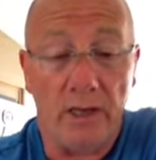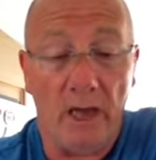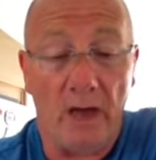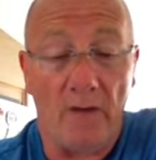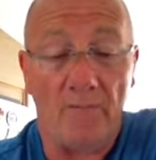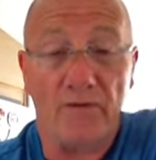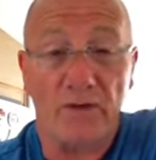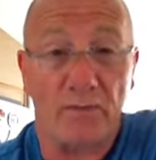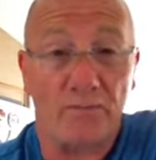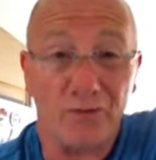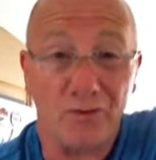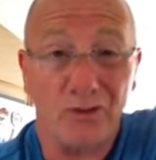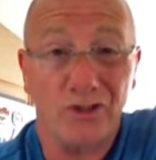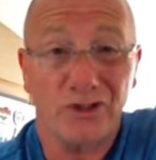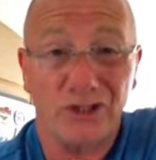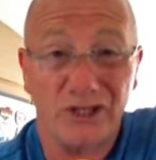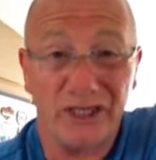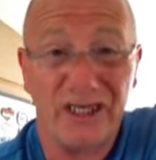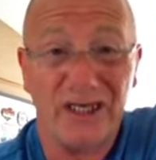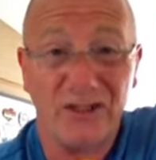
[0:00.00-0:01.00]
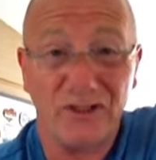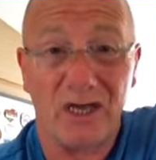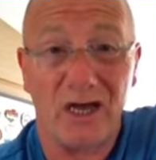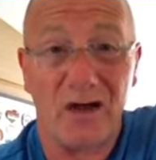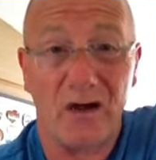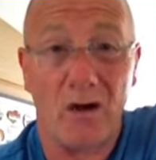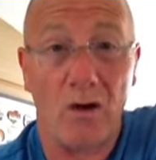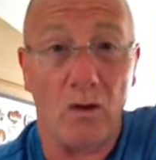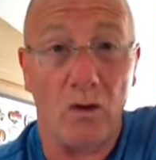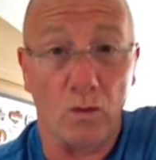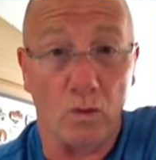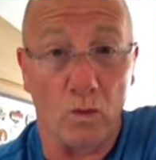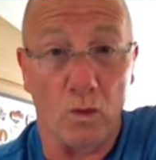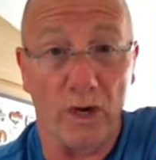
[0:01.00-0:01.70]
And for the price these are on